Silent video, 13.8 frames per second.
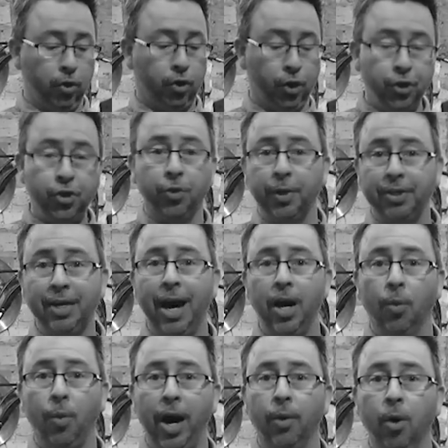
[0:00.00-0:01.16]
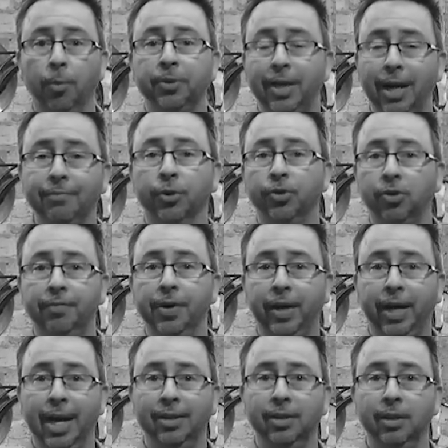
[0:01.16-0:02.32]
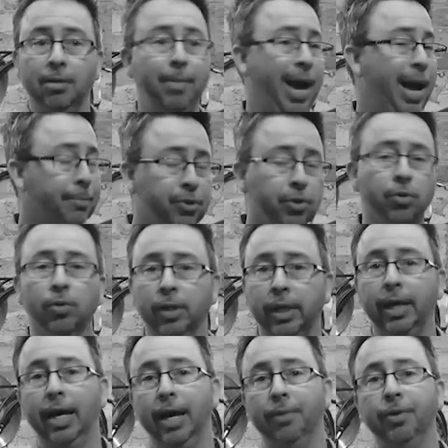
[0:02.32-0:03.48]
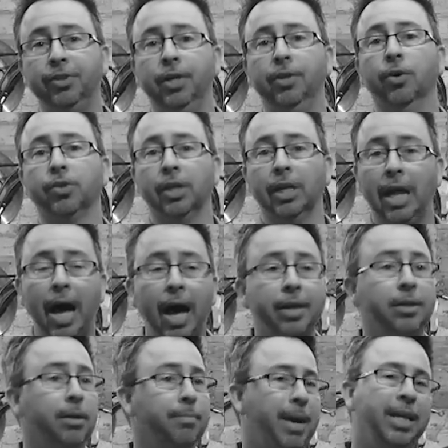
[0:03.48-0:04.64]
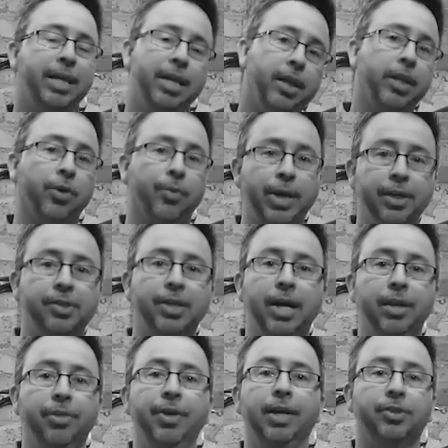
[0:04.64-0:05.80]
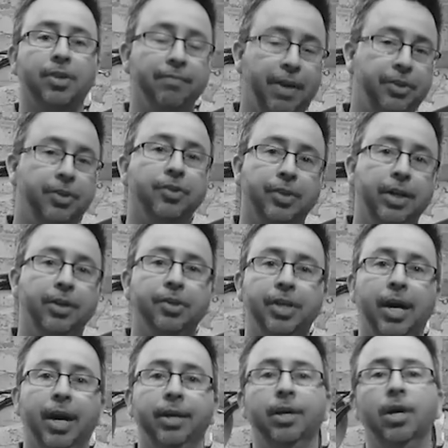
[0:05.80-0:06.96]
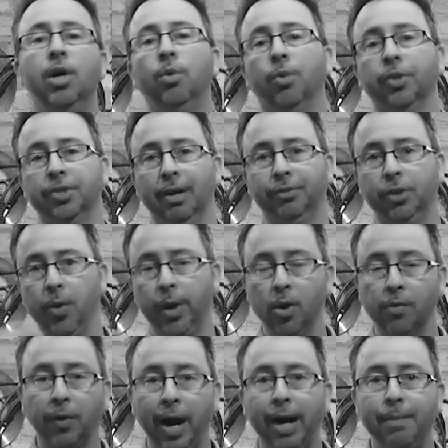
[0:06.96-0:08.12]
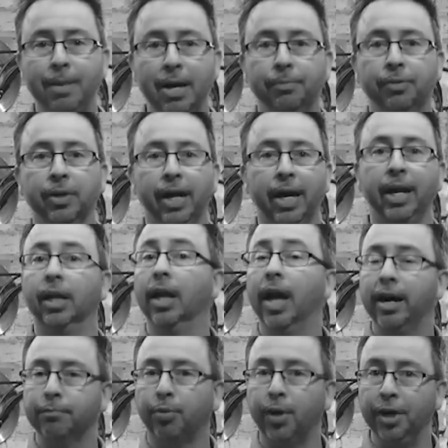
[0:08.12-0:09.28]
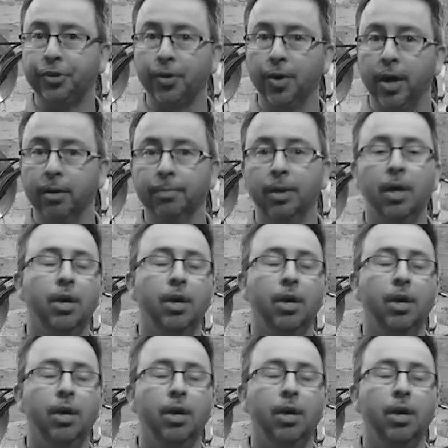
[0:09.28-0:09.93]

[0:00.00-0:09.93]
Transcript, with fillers: should you retire wire ropes that have those severe kinks in them? Absolutely. And we see those a lot, uh, mainly on the arena side of things, convention center side, where stuff's going over I-beams and getting a lot of pressure on them.